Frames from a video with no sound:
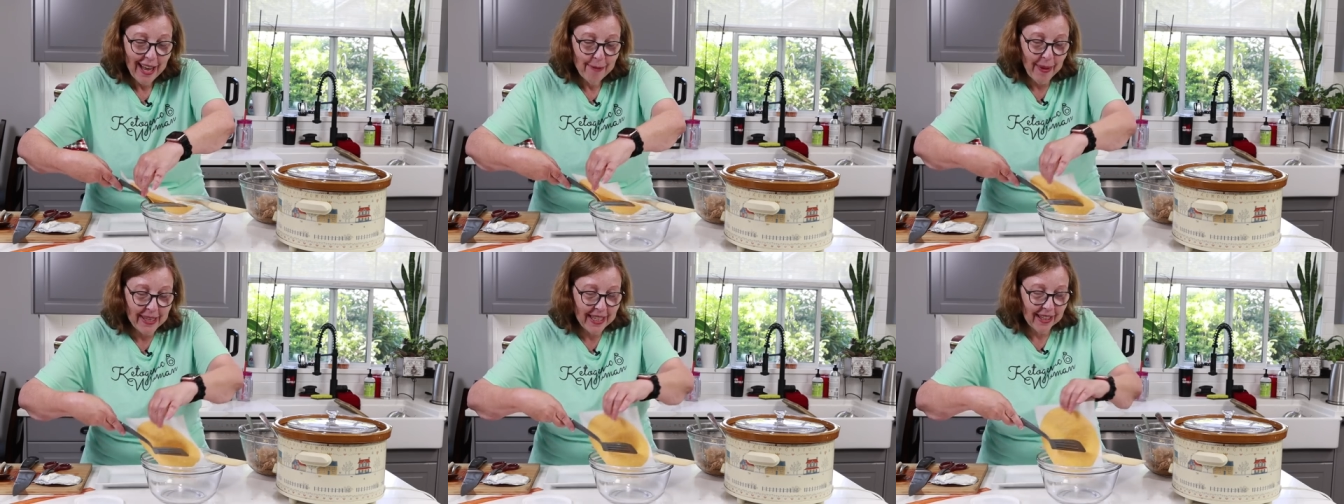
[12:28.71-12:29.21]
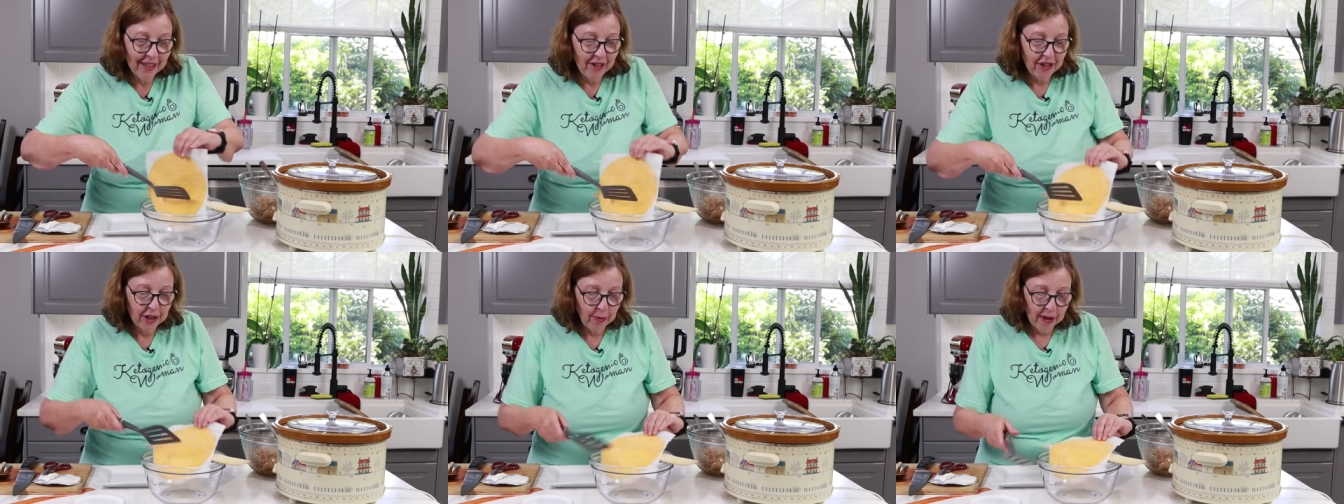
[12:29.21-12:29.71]
And
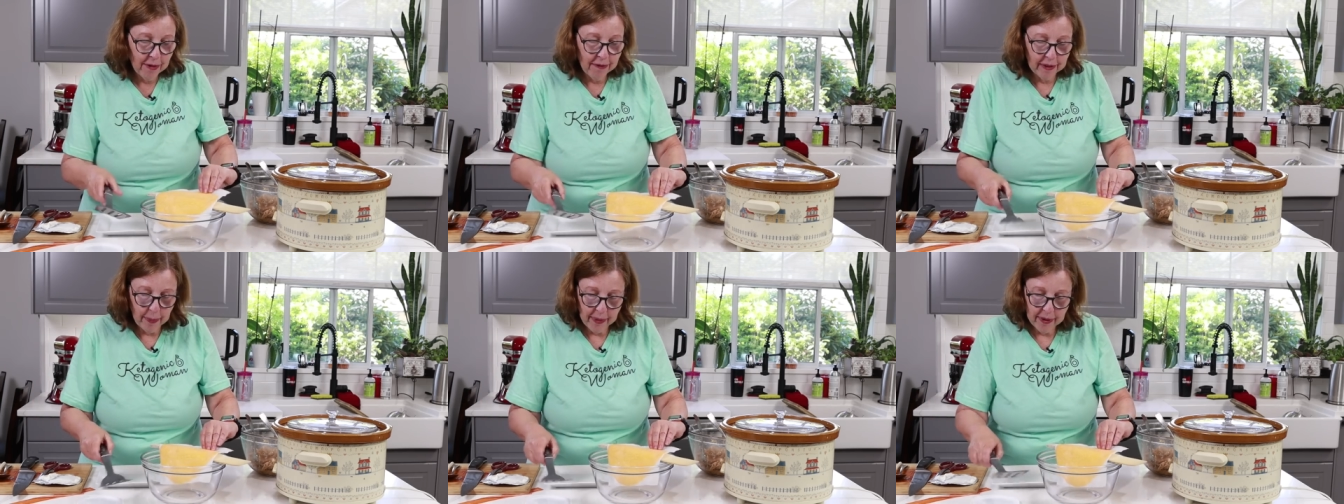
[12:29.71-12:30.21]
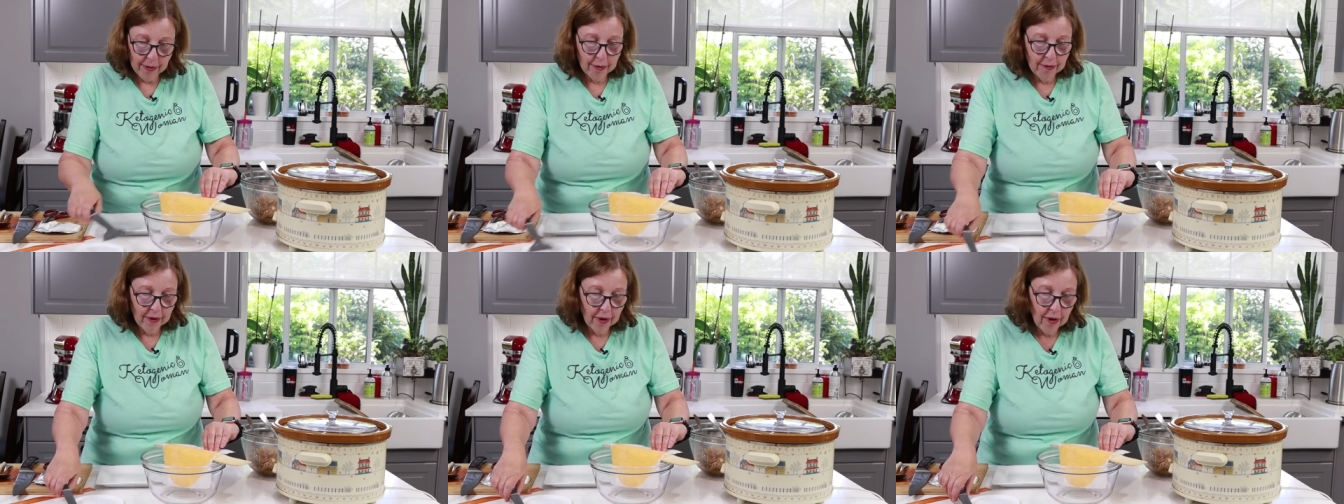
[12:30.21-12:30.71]
basically you just want to flip it
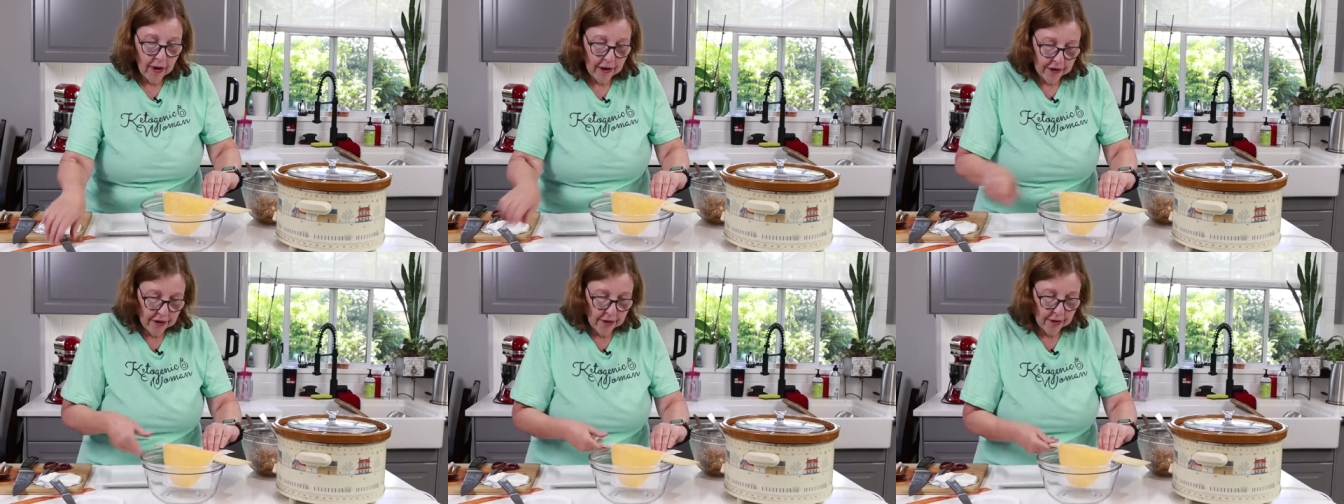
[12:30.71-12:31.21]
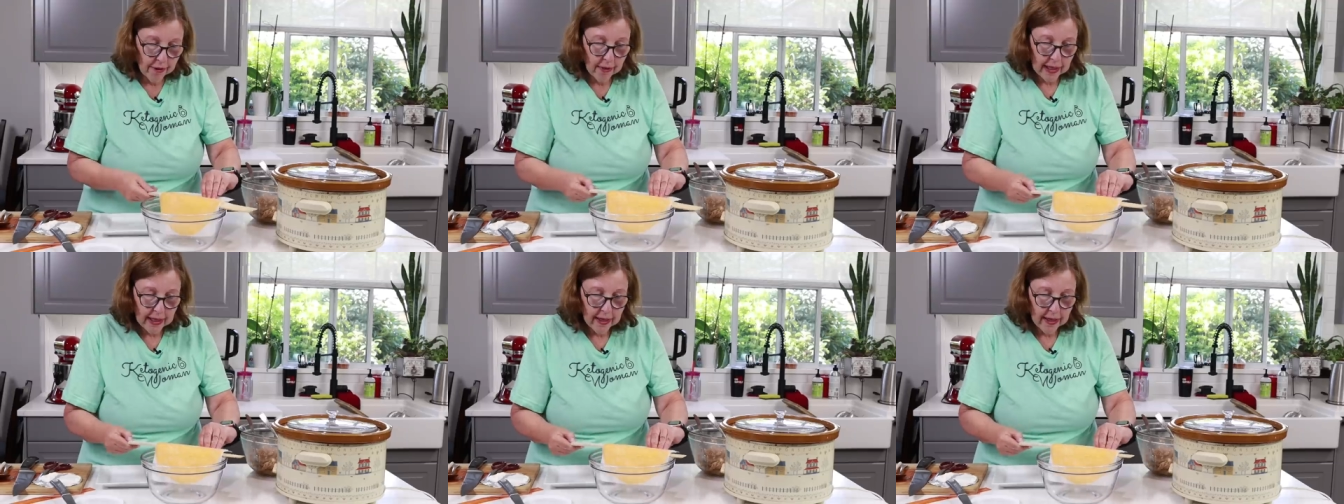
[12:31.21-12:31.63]
over onto